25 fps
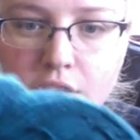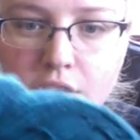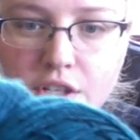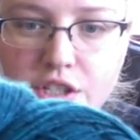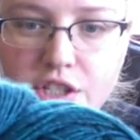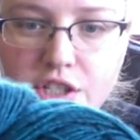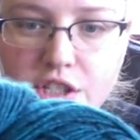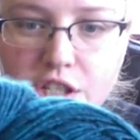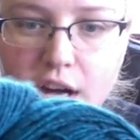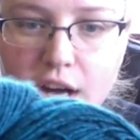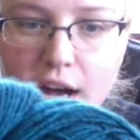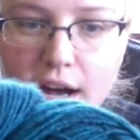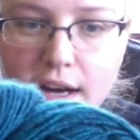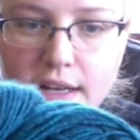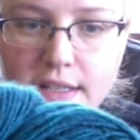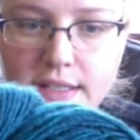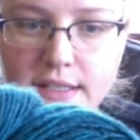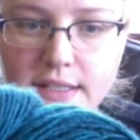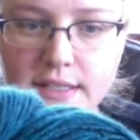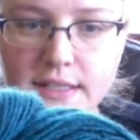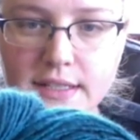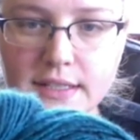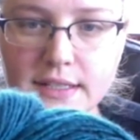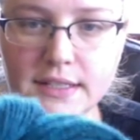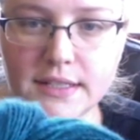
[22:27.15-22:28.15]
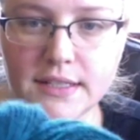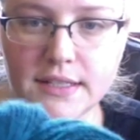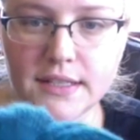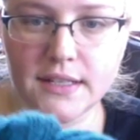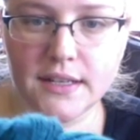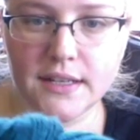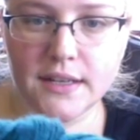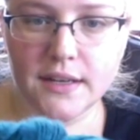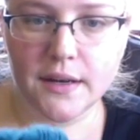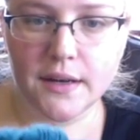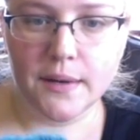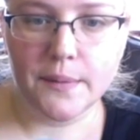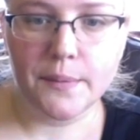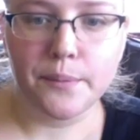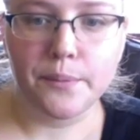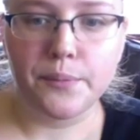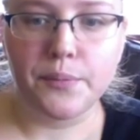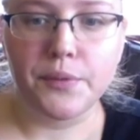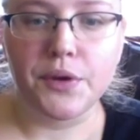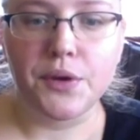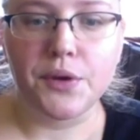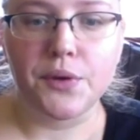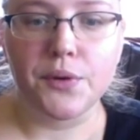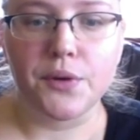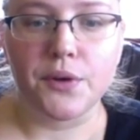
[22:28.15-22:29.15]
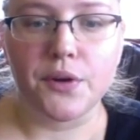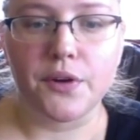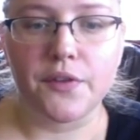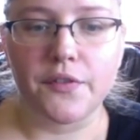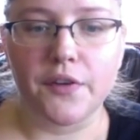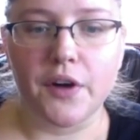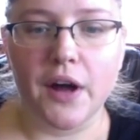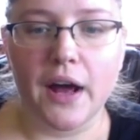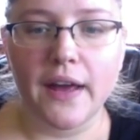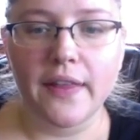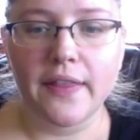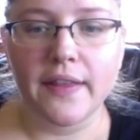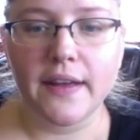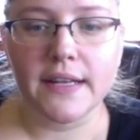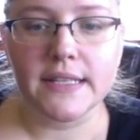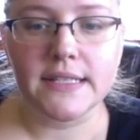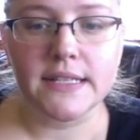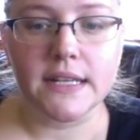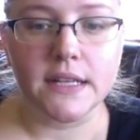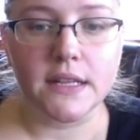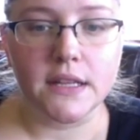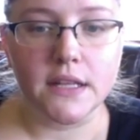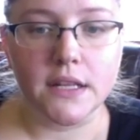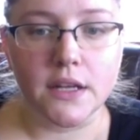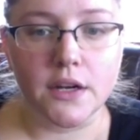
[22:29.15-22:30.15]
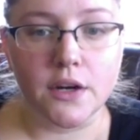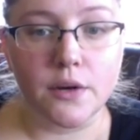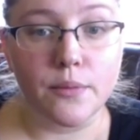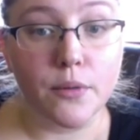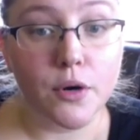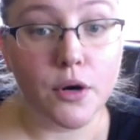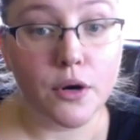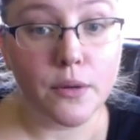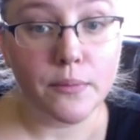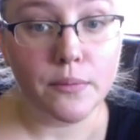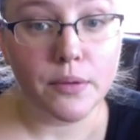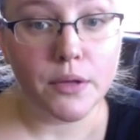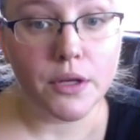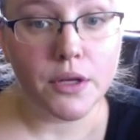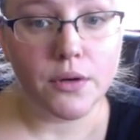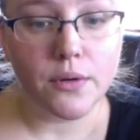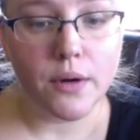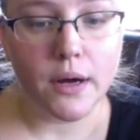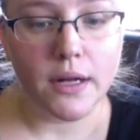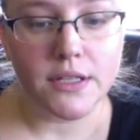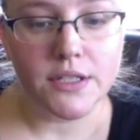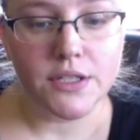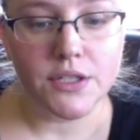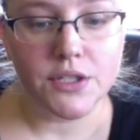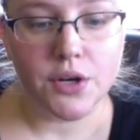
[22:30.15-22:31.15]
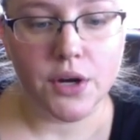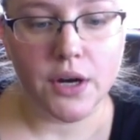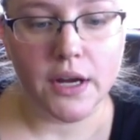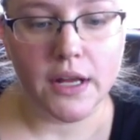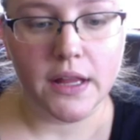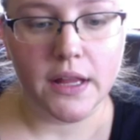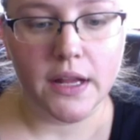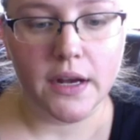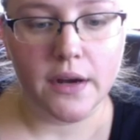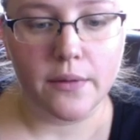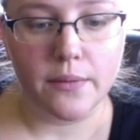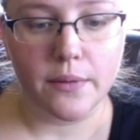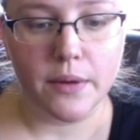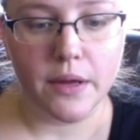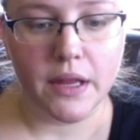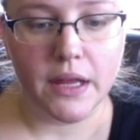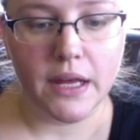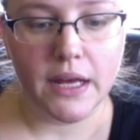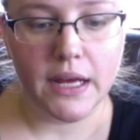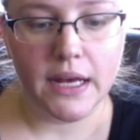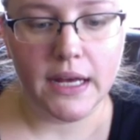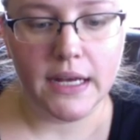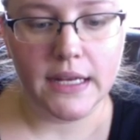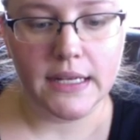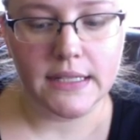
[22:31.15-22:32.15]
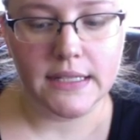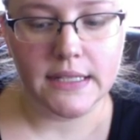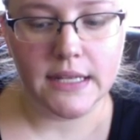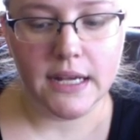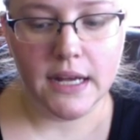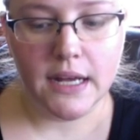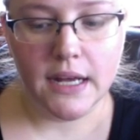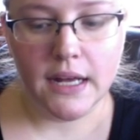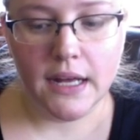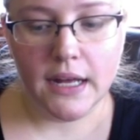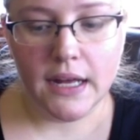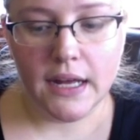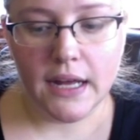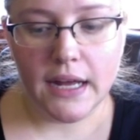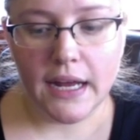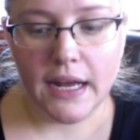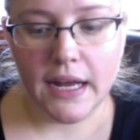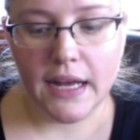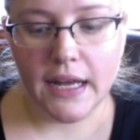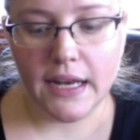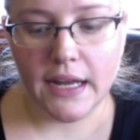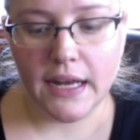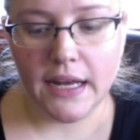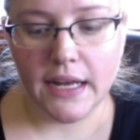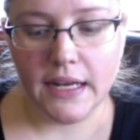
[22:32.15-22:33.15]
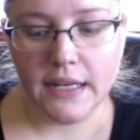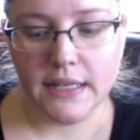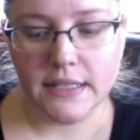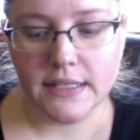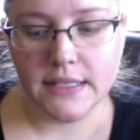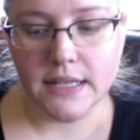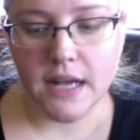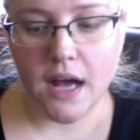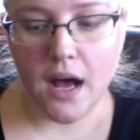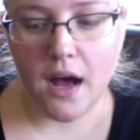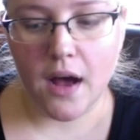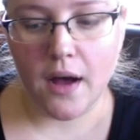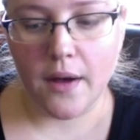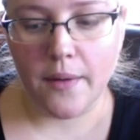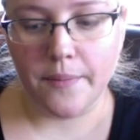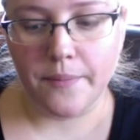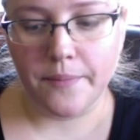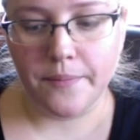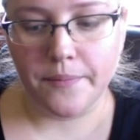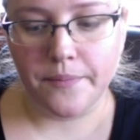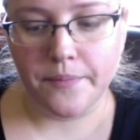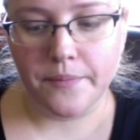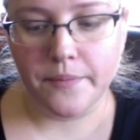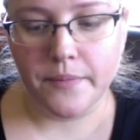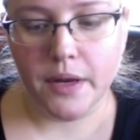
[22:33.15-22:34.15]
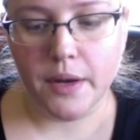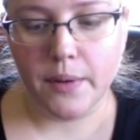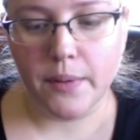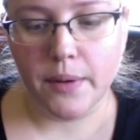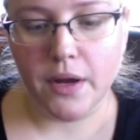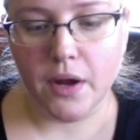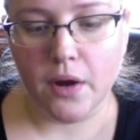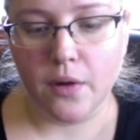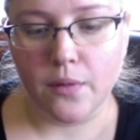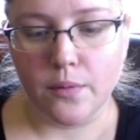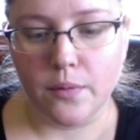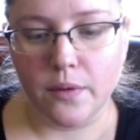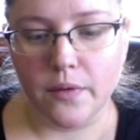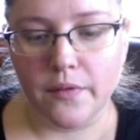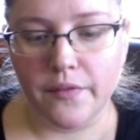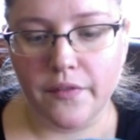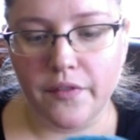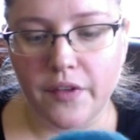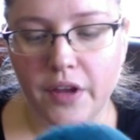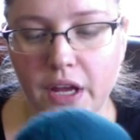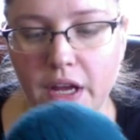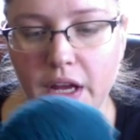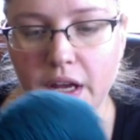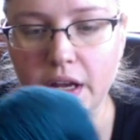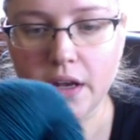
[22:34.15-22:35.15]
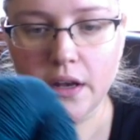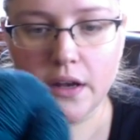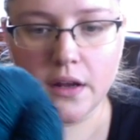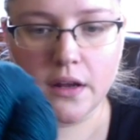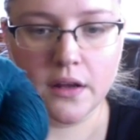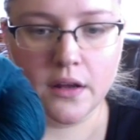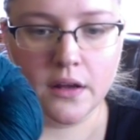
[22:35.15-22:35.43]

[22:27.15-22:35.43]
just beautiful. I think it's a little more blue on screen than it really is. It is, here we go, Ravine.